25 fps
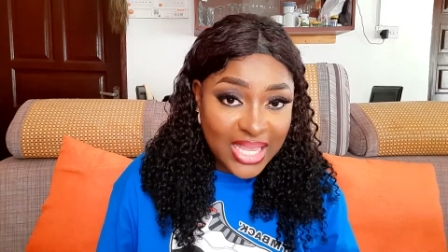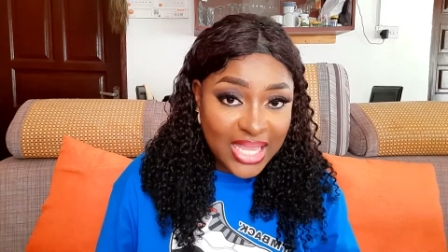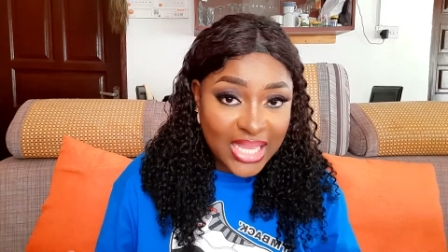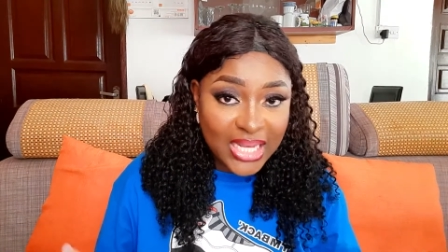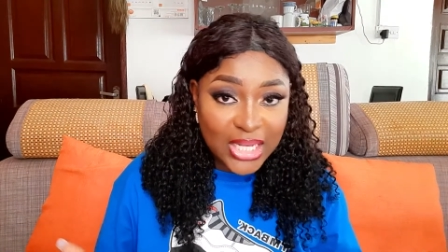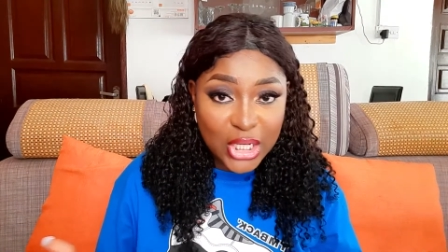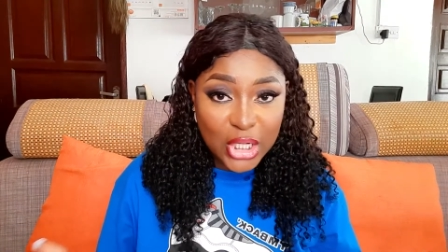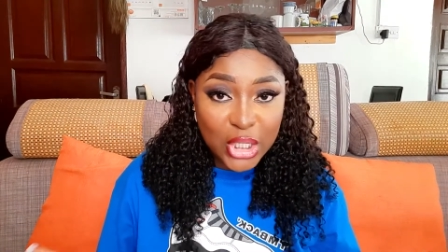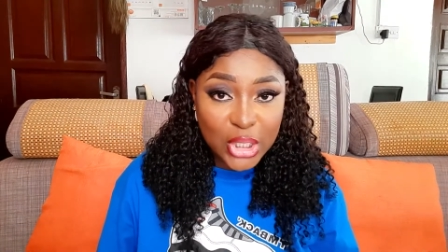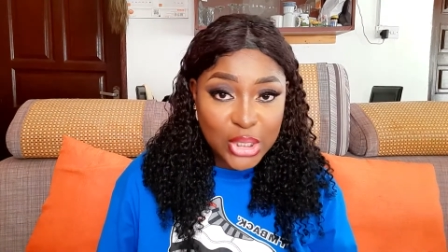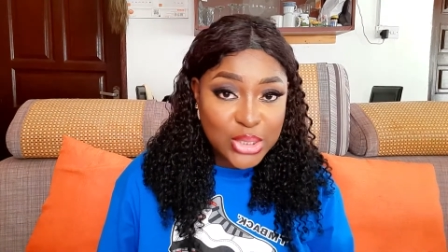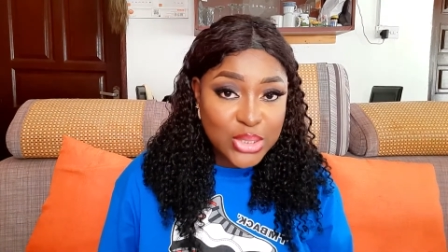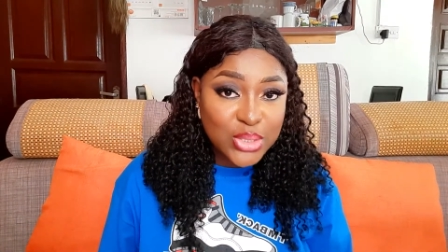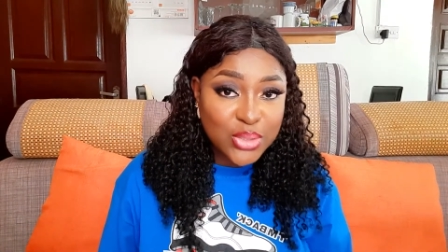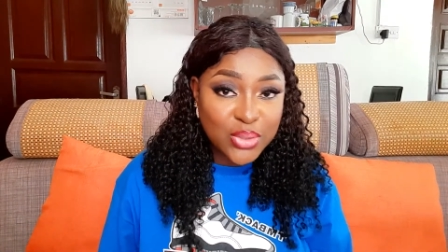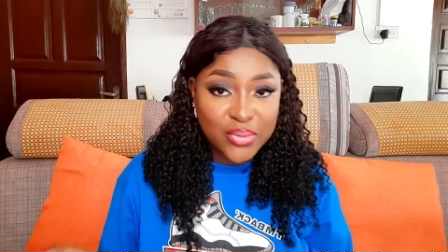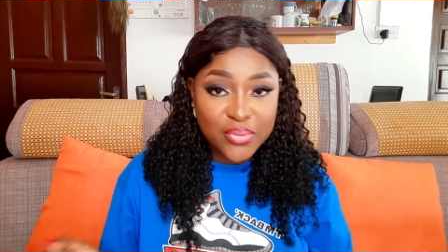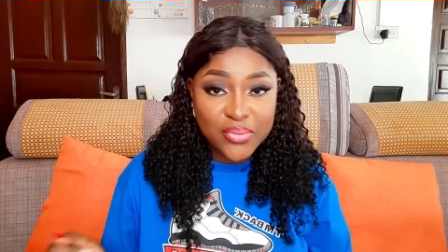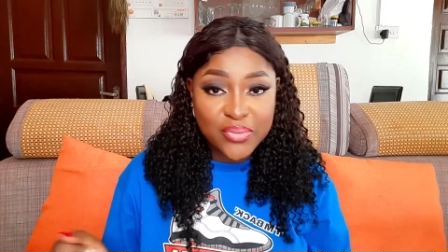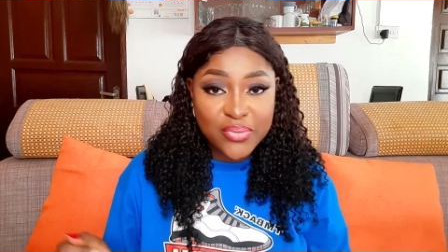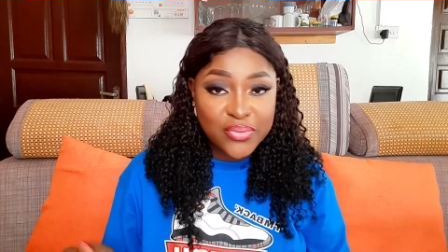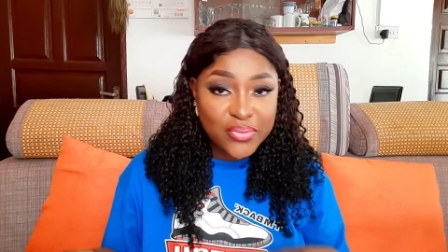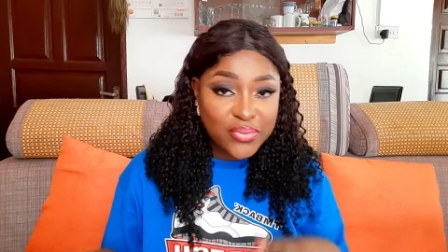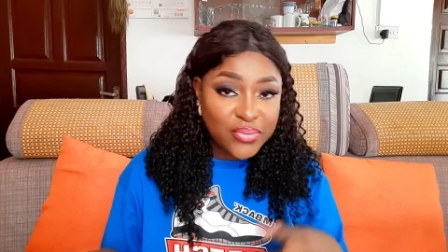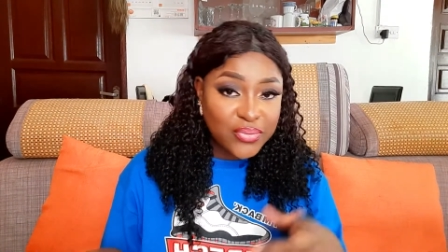and a lot
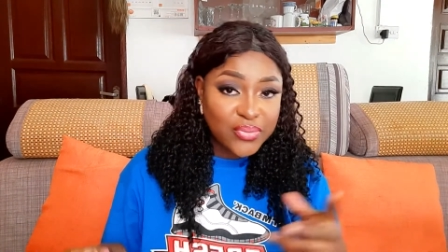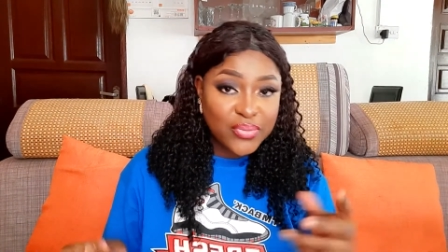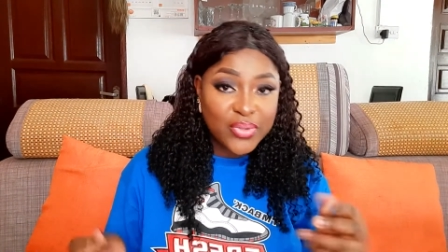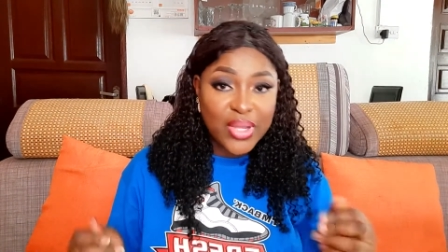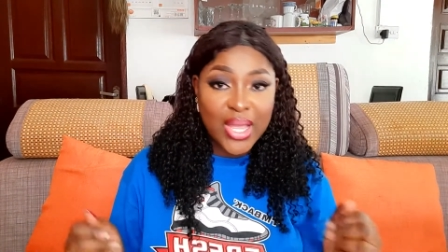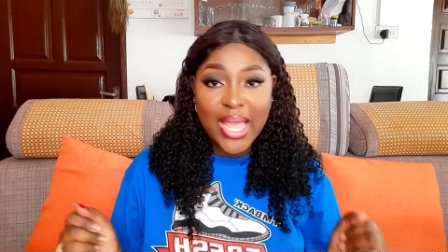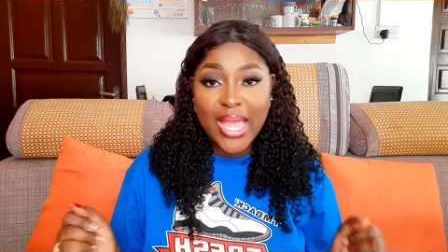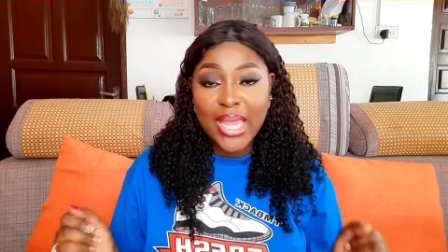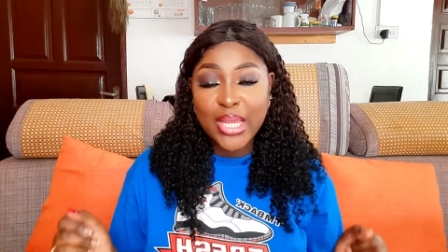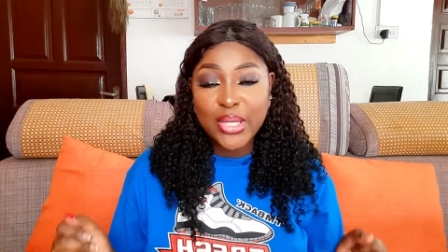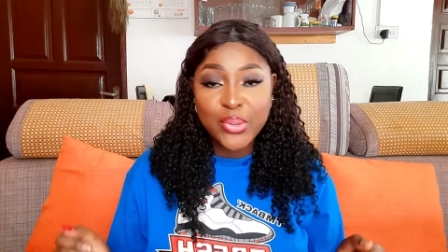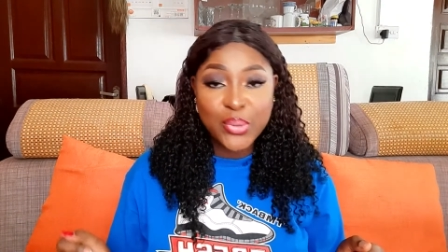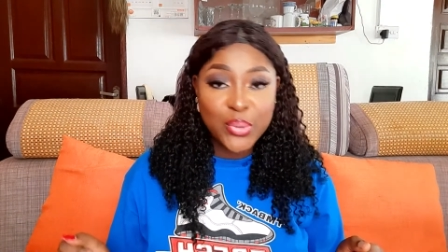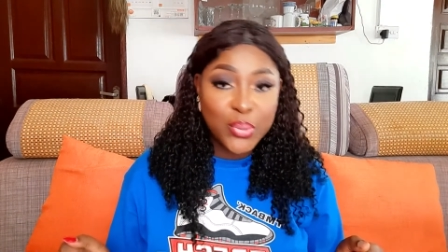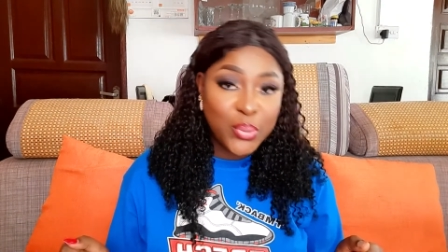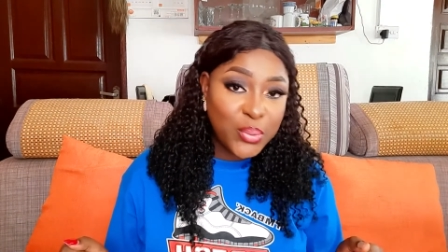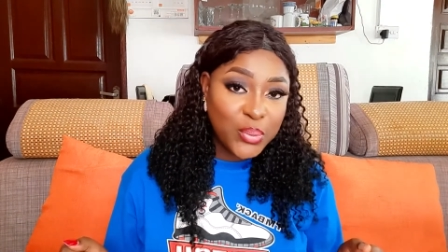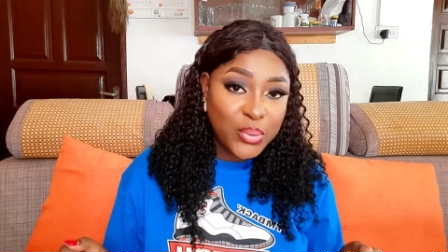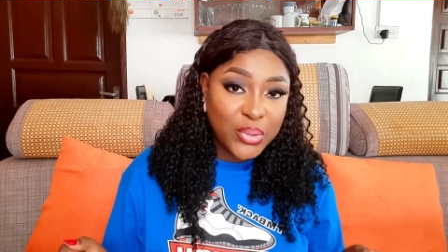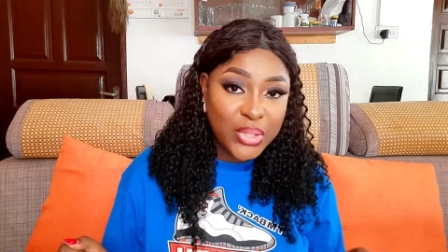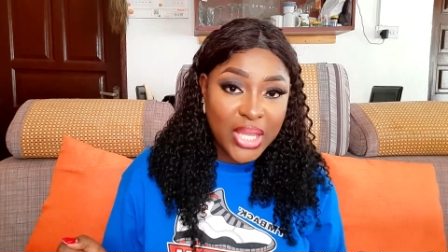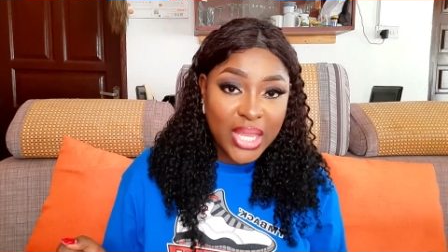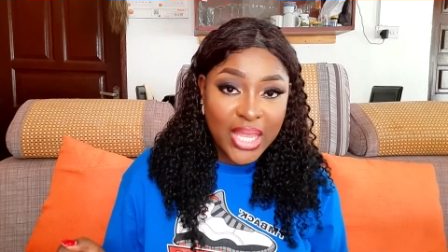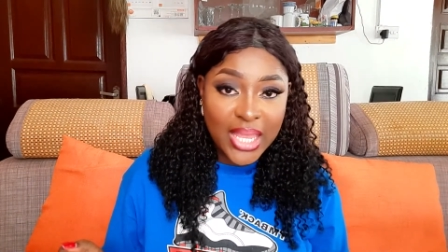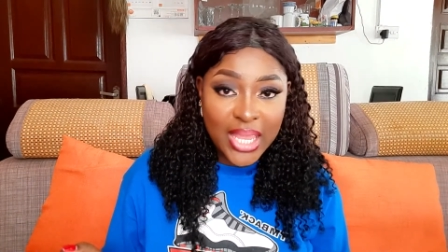of i know
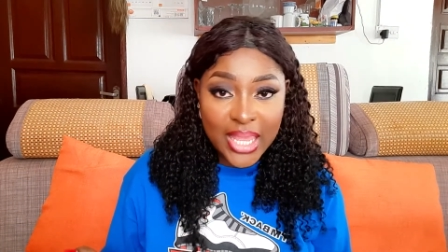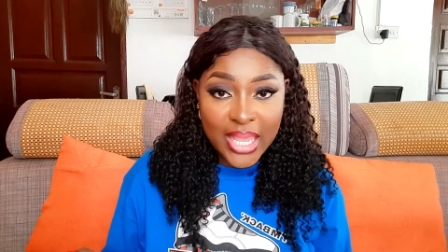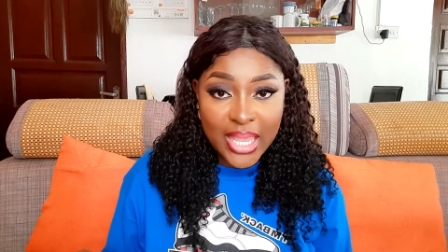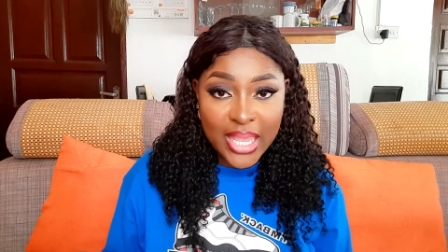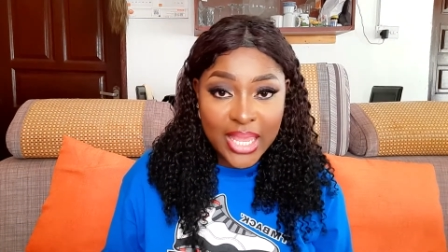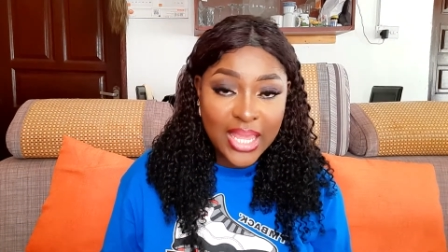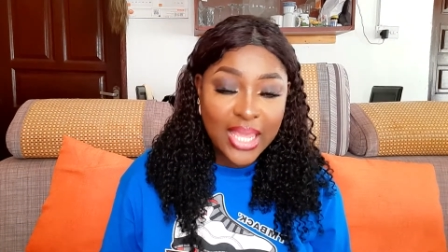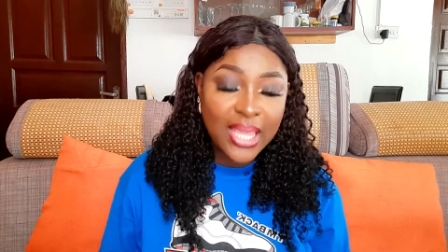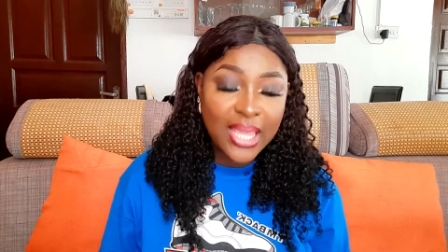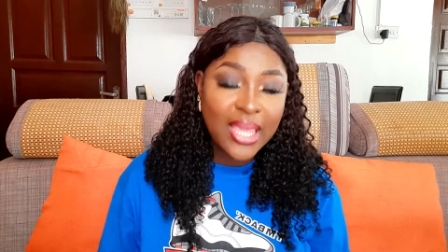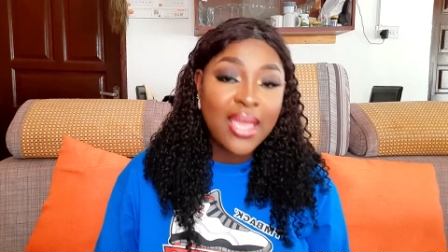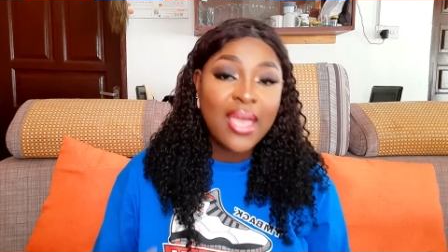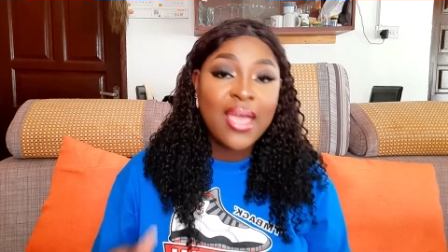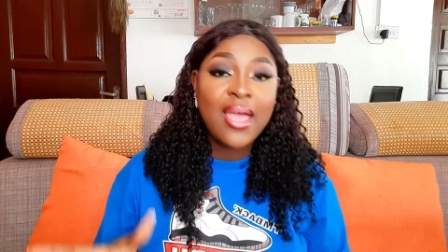her